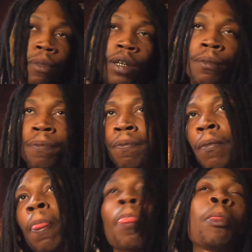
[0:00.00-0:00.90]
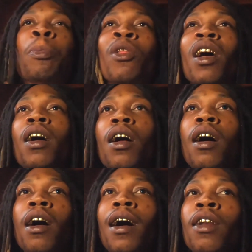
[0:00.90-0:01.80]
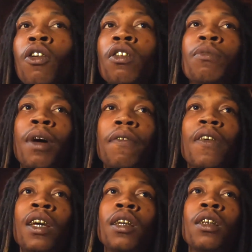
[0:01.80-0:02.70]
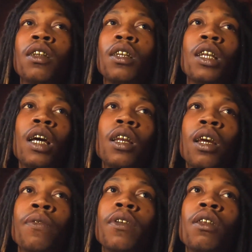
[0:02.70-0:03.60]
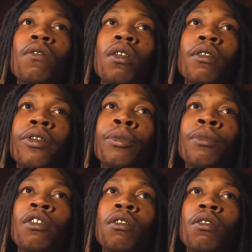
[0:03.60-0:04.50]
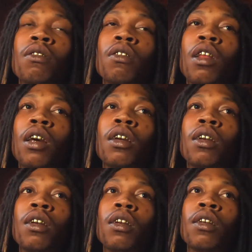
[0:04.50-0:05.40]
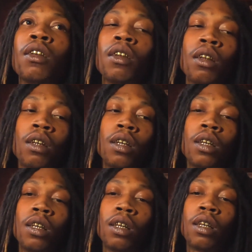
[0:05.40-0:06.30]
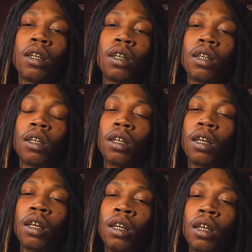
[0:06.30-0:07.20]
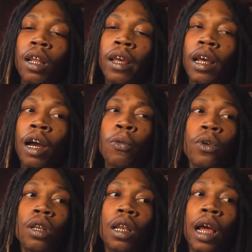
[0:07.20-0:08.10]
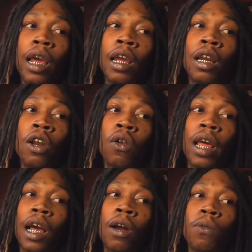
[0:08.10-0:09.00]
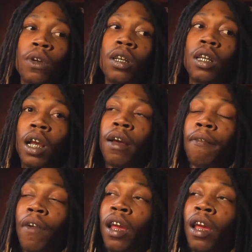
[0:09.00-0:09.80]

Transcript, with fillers: up, but I, I I noticed my fans like they really want to hear me. Like they do. They've been waiting kid, like I really, I ain't know, like I really got